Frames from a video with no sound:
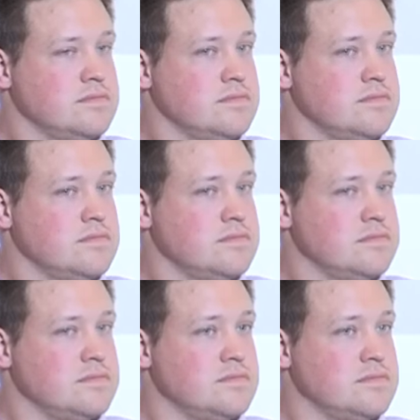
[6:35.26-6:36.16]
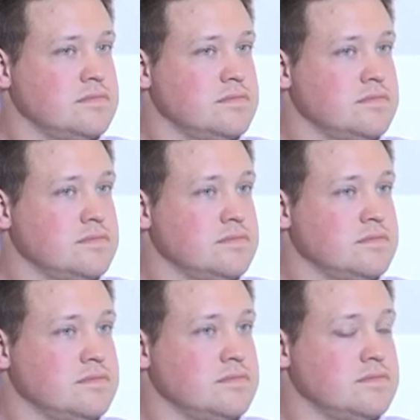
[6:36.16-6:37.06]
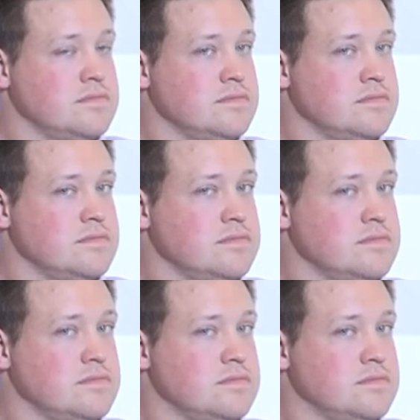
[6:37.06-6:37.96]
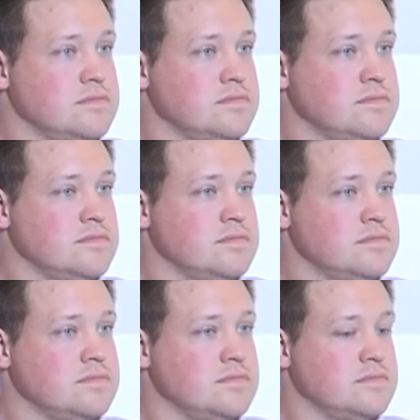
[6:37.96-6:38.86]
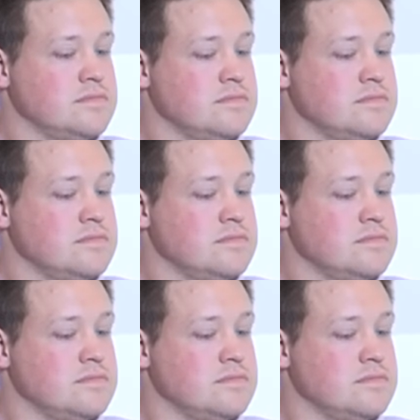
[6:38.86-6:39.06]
[no speech]